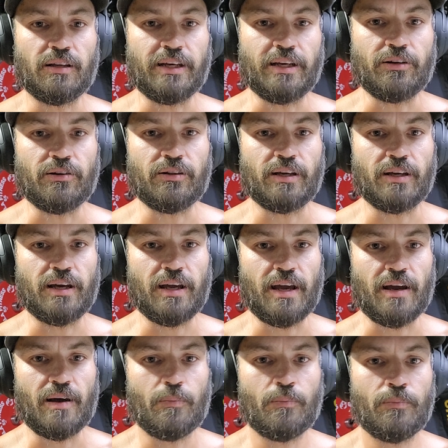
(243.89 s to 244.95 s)
leaner than I
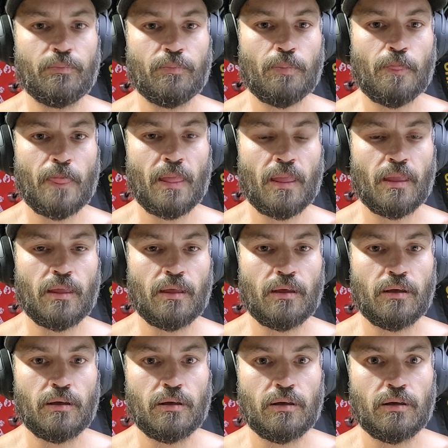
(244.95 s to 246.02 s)
am.
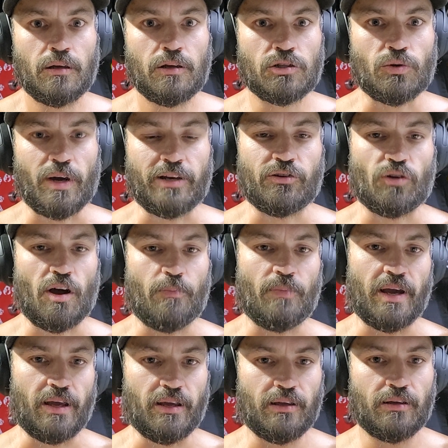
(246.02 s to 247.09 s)
So I dropped
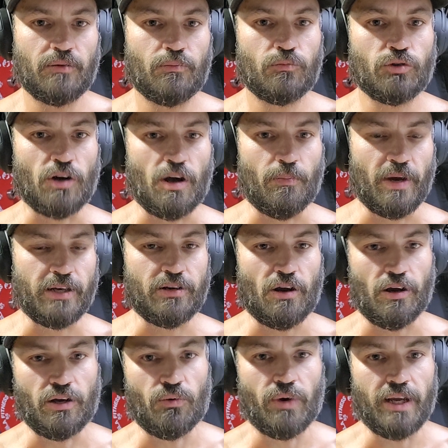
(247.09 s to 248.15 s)
my
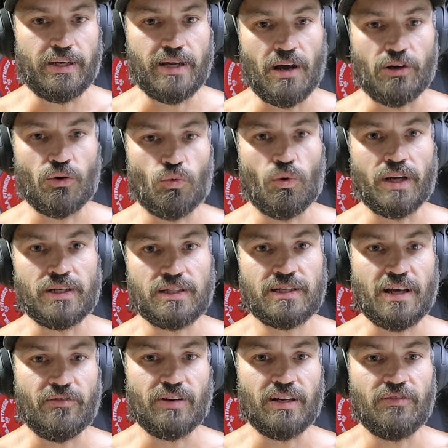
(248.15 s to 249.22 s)
target weight down to
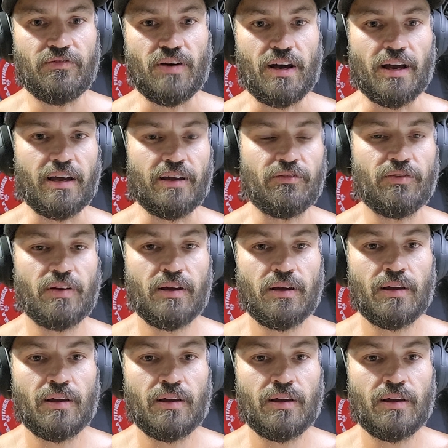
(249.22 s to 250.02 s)
175.